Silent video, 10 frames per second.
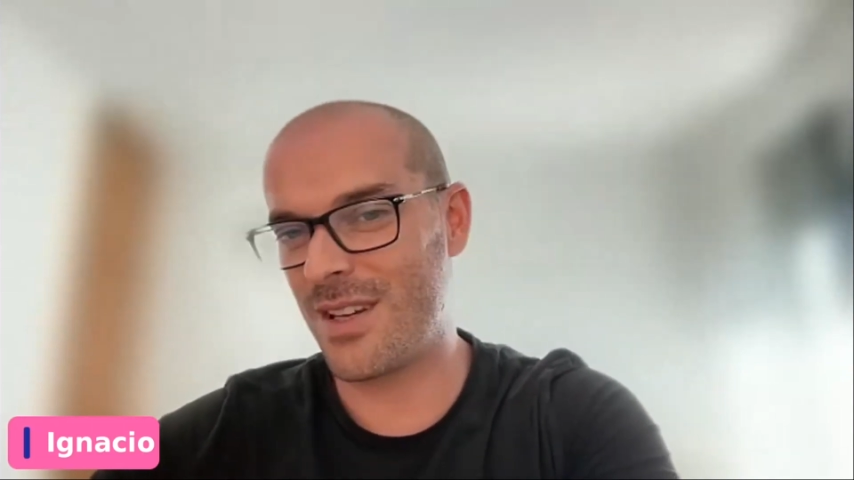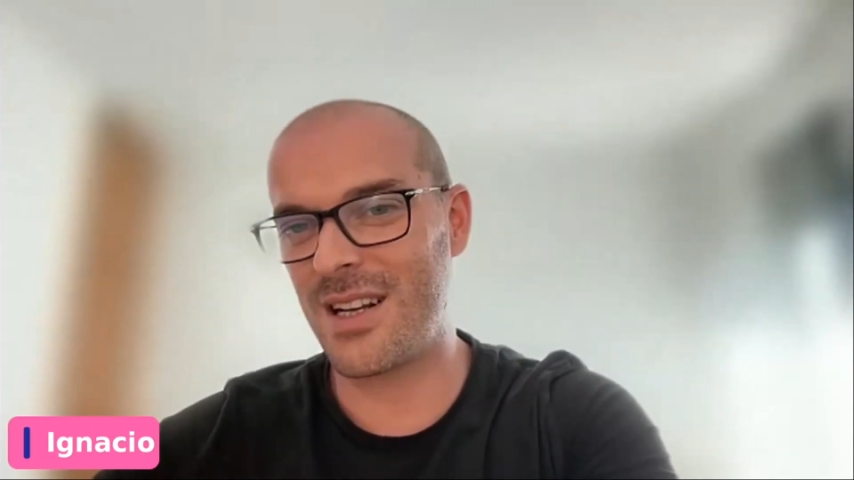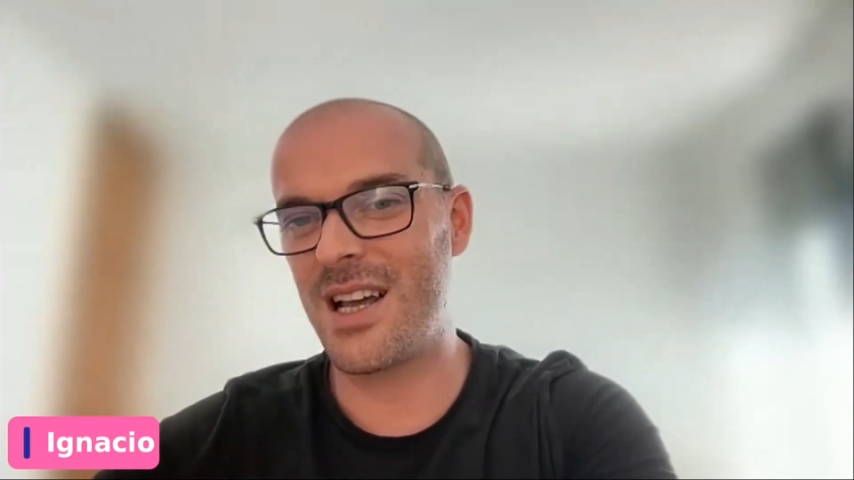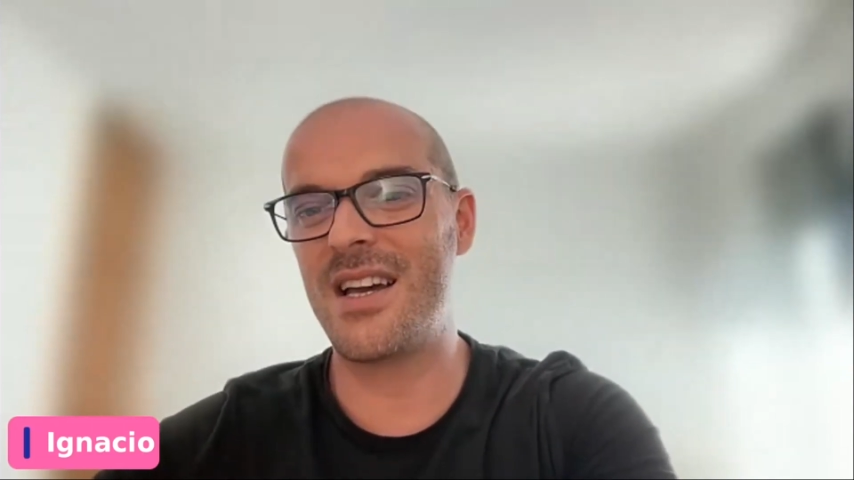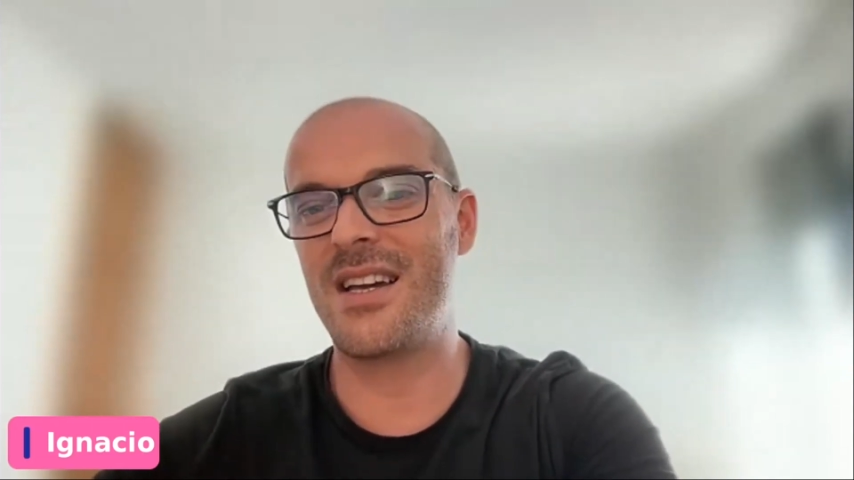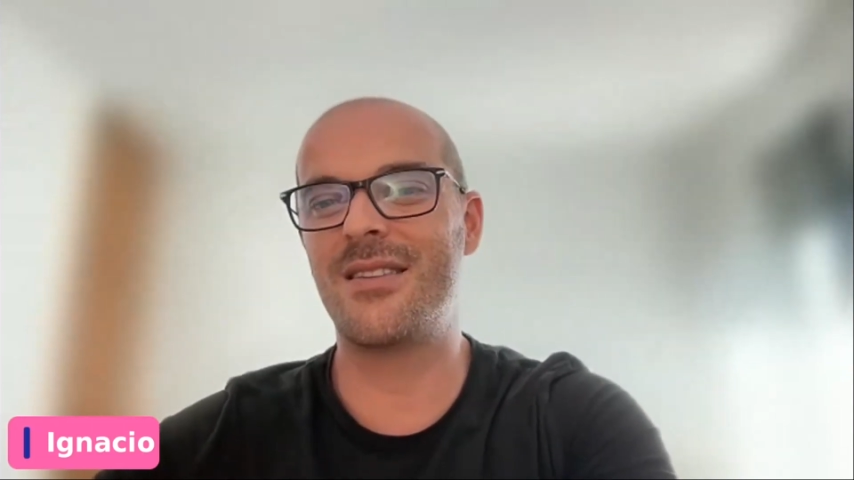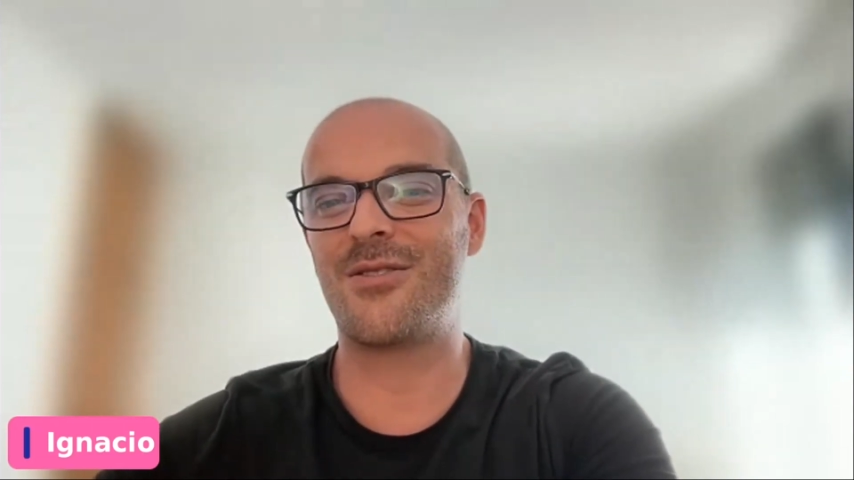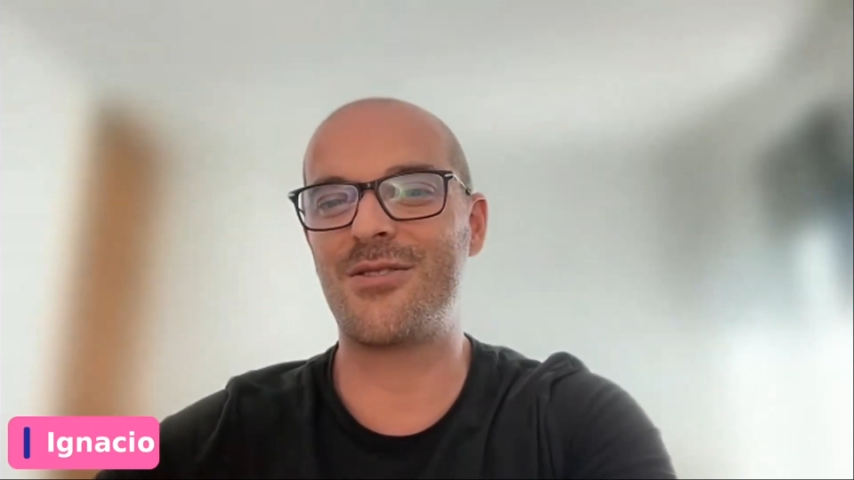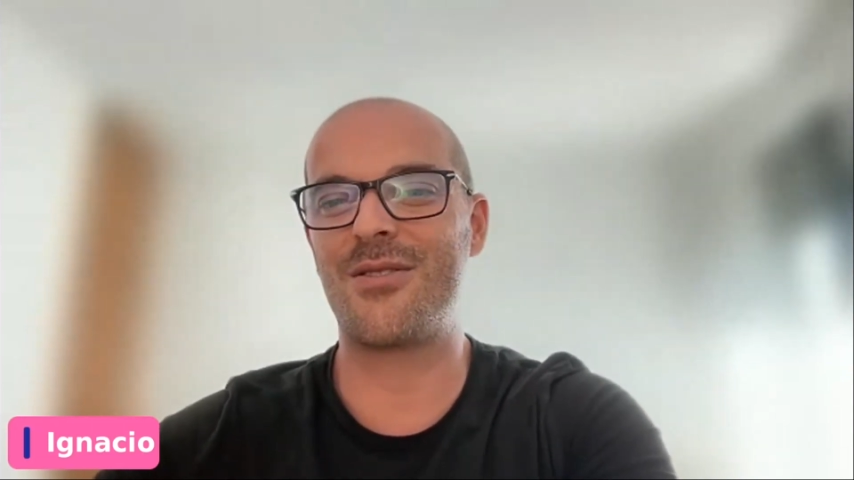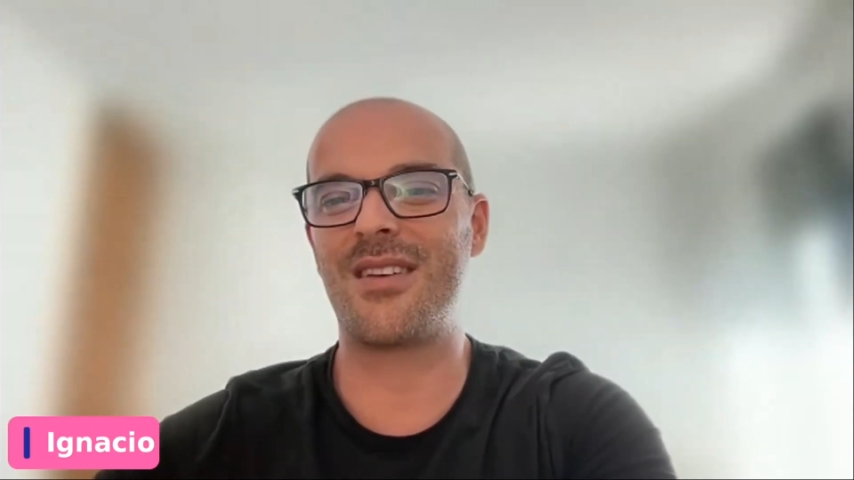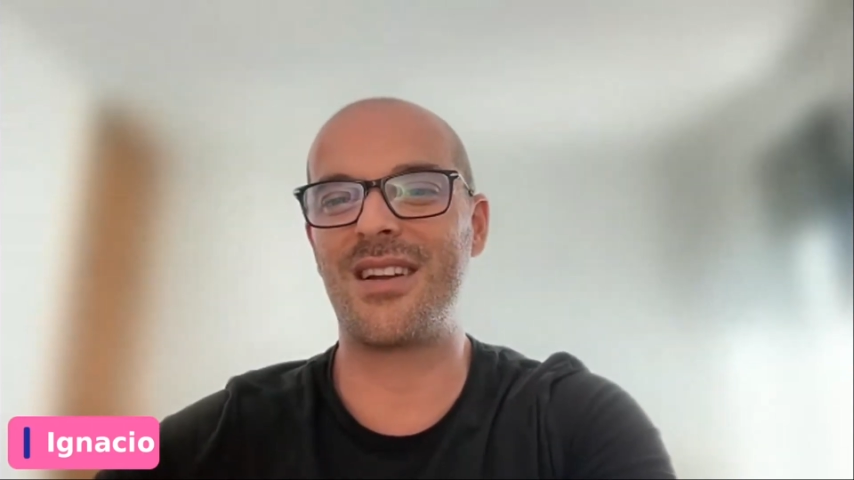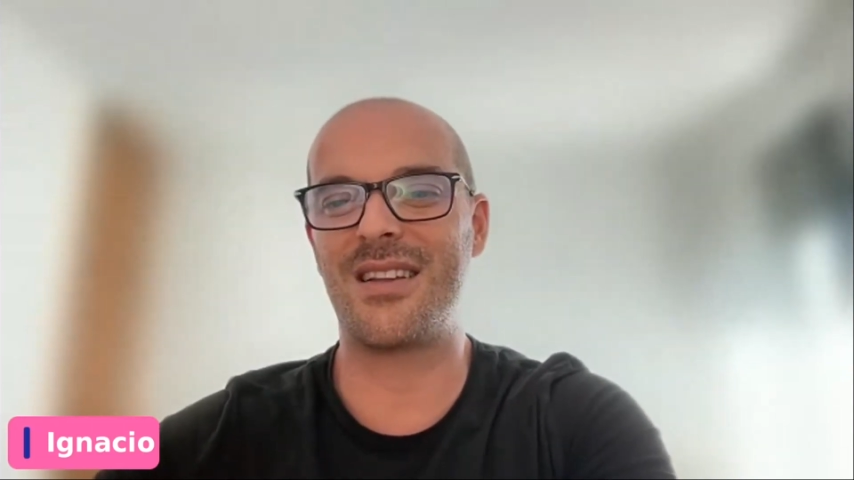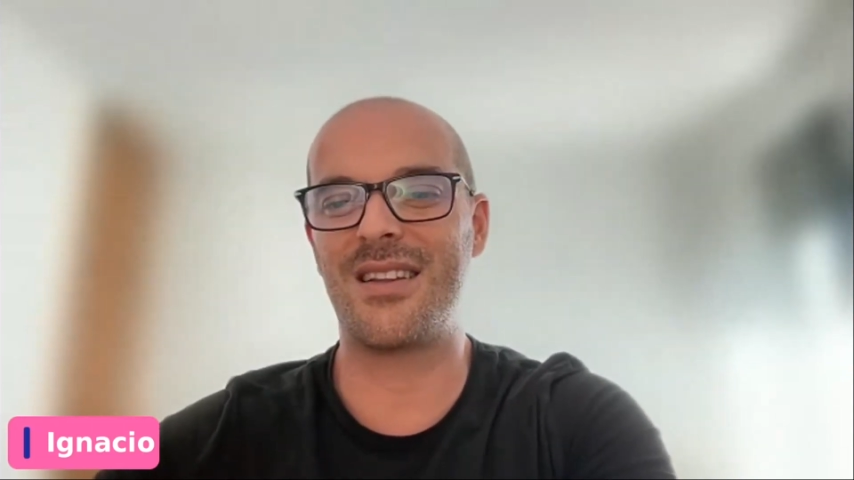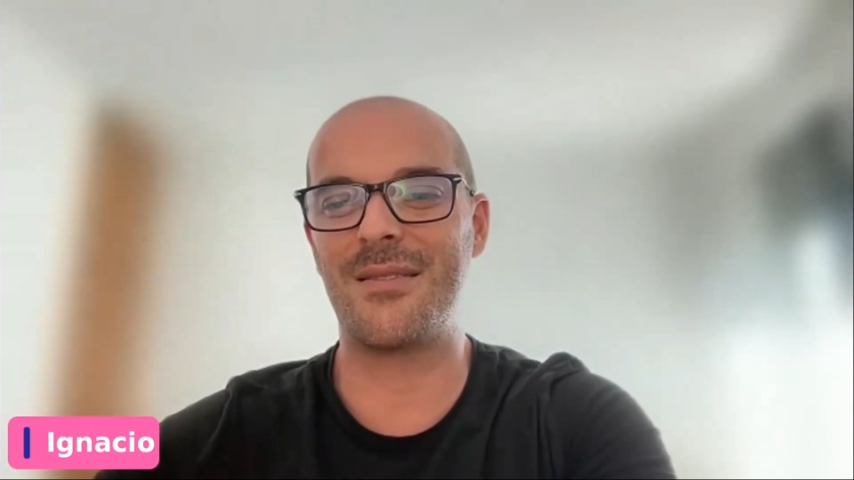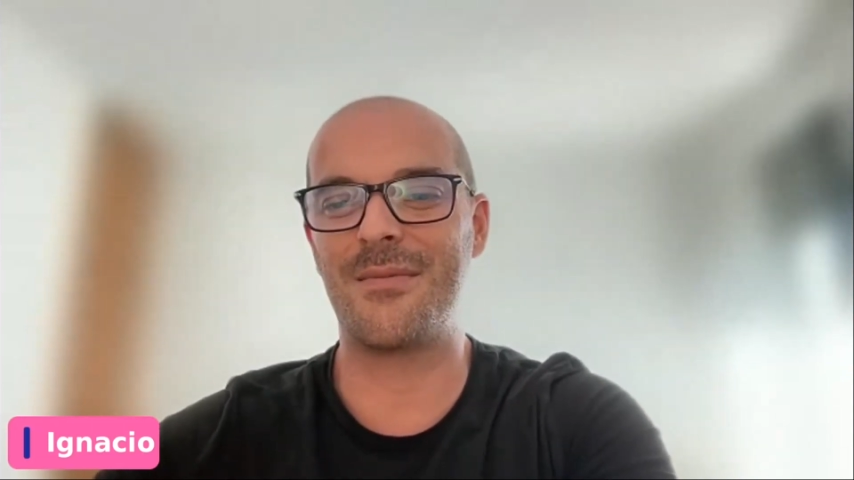client or something
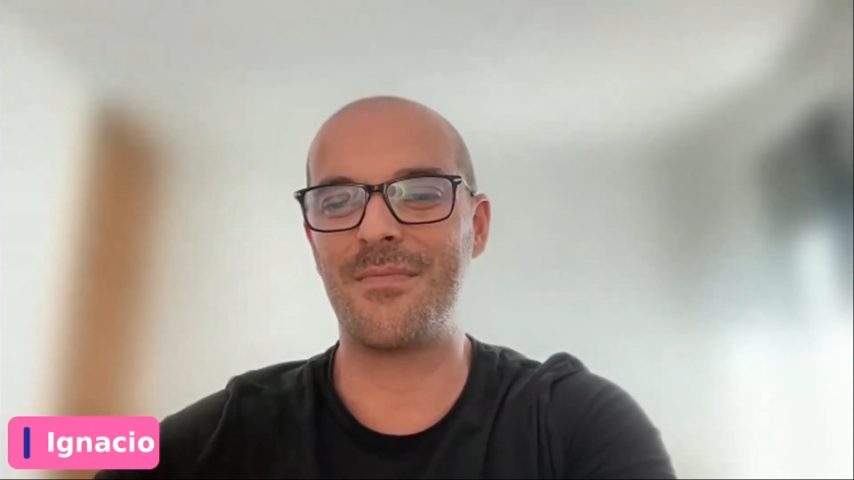like that.